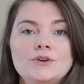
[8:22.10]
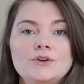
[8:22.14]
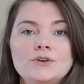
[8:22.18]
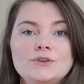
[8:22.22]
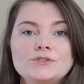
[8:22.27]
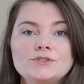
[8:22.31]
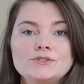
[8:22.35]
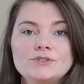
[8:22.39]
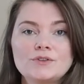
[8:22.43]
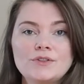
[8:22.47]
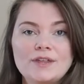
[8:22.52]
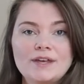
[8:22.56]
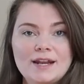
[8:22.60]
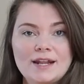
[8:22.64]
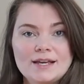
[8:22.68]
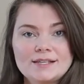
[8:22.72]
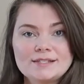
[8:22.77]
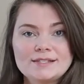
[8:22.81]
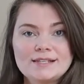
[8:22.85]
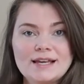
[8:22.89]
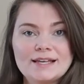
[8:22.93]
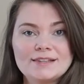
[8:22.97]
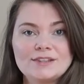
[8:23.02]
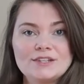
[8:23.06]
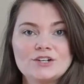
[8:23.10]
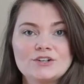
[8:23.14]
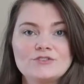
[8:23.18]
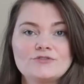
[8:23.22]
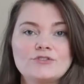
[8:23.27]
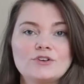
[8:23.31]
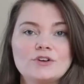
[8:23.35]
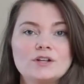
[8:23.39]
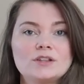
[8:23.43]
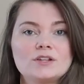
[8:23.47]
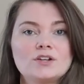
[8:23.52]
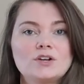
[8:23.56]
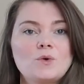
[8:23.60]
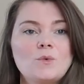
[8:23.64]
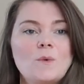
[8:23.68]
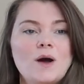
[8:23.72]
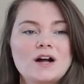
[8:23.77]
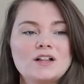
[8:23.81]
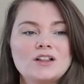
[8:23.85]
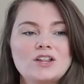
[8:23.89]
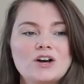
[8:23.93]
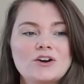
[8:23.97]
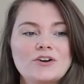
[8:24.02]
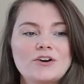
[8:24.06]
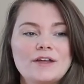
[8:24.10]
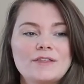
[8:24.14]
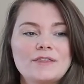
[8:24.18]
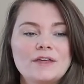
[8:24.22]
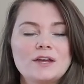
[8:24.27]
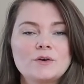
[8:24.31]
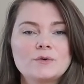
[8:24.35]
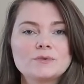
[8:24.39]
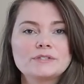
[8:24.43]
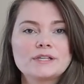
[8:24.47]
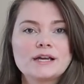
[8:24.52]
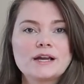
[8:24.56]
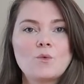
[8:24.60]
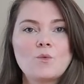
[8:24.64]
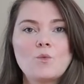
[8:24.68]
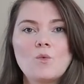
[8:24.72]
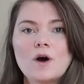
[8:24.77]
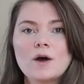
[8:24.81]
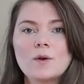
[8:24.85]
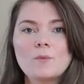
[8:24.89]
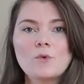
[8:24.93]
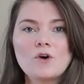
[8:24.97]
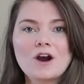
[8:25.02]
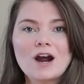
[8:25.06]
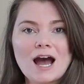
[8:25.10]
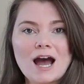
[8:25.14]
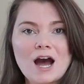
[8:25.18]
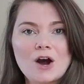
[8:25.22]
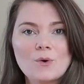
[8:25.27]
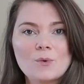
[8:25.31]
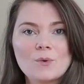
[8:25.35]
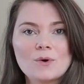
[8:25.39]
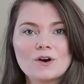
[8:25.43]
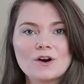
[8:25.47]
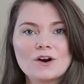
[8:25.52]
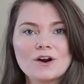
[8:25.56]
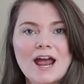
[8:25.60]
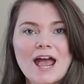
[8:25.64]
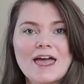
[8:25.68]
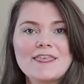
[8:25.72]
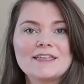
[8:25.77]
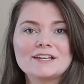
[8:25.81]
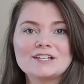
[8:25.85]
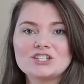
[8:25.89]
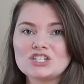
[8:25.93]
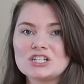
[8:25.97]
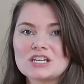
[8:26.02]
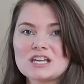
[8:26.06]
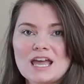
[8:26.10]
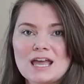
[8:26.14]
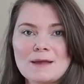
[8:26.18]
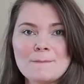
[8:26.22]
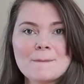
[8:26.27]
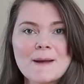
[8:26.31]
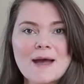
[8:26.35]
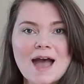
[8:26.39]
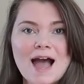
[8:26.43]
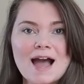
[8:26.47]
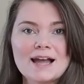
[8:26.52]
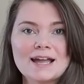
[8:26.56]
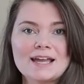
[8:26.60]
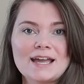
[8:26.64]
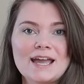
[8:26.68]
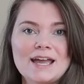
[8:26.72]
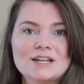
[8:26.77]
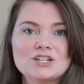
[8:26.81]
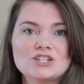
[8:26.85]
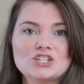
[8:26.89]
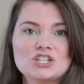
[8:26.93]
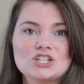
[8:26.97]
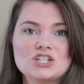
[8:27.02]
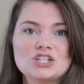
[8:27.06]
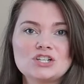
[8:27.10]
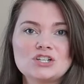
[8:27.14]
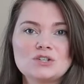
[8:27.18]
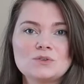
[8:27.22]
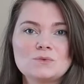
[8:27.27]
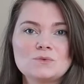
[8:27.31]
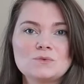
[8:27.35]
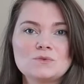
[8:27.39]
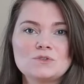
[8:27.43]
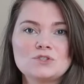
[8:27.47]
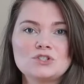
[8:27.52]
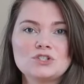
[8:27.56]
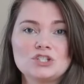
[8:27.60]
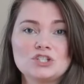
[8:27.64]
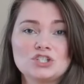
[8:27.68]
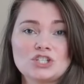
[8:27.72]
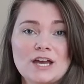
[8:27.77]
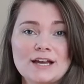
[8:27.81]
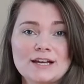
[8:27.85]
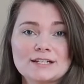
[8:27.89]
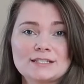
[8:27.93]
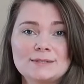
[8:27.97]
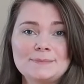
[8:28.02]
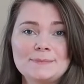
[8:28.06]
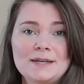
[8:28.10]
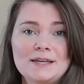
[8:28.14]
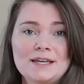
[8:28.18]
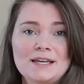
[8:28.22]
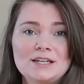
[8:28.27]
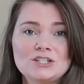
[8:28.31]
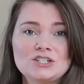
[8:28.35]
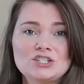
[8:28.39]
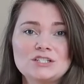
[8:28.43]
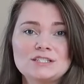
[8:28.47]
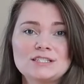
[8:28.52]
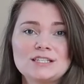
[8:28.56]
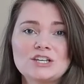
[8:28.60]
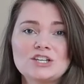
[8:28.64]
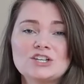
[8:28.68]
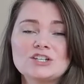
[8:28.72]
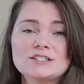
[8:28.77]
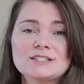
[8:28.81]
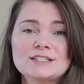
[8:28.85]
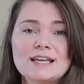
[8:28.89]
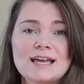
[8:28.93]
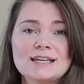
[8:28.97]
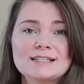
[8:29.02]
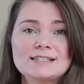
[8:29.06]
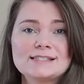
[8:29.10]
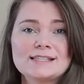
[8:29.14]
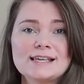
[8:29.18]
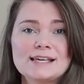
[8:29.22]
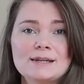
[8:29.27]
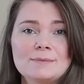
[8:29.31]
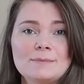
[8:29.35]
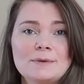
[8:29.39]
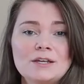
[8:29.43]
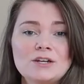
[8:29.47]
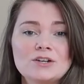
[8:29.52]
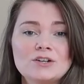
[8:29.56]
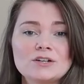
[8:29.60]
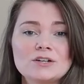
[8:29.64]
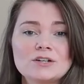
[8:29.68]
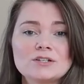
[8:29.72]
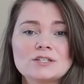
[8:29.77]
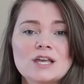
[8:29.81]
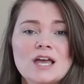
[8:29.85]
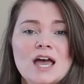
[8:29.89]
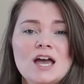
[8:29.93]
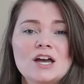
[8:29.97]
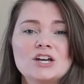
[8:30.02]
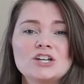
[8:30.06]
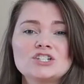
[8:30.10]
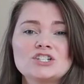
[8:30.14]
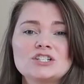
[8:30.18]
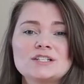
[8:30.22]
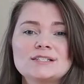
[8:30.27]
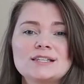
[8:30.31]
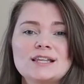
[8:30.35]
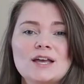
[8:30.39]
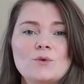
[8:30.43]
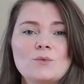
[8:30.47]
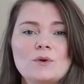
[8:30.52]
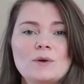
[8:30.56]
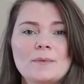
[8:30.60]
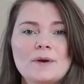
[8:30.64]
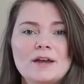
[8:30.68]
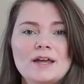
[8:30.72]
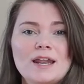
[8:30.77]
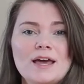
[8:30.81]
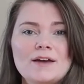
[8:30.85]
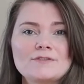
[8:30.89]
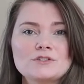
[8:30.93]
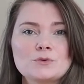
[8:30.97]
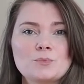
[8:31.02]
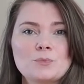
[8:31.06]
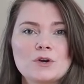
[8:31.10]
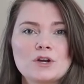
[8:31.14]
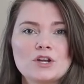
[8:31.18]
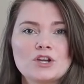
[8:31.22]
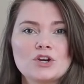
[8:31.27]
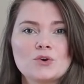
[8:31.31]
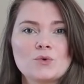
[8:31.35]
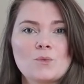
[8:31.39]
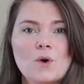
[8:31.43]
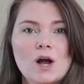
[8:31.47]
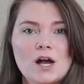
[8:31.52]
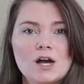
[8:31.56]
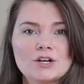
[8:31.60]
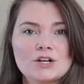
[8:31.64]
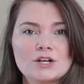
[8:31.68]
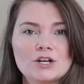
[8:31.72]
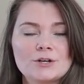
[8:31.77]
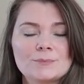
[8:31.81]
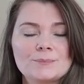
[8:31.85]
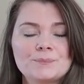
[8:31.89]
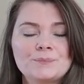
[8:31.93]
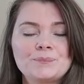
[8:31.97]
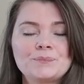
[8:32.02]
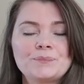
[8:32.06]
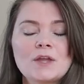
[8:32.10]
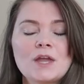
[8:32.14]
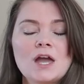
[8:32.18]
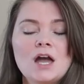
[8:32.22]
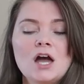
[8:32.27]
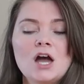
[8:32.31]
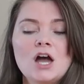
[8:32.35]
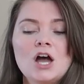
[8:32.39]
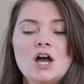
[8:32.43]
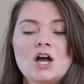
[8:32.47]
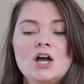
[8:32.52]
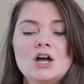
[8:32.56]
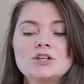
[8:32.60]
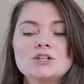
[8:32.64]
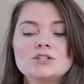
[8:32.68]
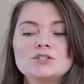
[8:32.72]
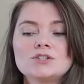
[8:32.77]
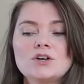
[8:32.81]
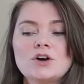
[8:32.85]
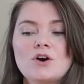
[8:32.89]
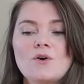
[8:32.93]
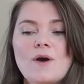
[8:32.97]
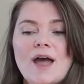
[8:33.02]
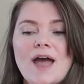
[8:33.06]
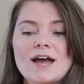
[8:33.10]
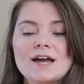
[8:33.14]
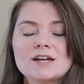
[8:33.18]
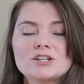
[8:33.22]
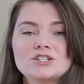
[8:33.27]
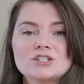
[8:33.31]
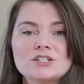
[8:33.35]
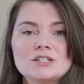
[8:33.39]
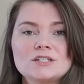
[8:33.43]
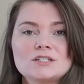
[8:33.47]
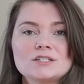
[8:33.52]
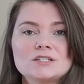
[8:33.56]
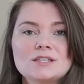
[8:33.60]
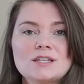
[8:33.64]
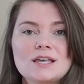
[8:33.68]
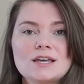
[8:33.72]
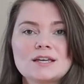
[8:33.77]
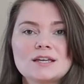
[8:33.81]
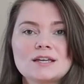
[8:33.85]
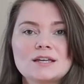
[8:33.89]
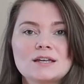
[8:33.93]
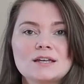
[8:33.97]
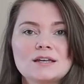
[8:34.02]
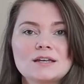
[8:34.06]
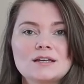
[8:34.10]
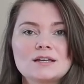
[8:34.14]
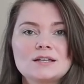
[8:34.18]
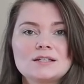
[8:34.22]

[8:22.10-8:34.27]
So then I sat there for a little while longer. I think it was like one more hour. And then she came back and she, she checked me and she's like, you're 10 centimeters. And she's like, we might have to break your water. So as she's like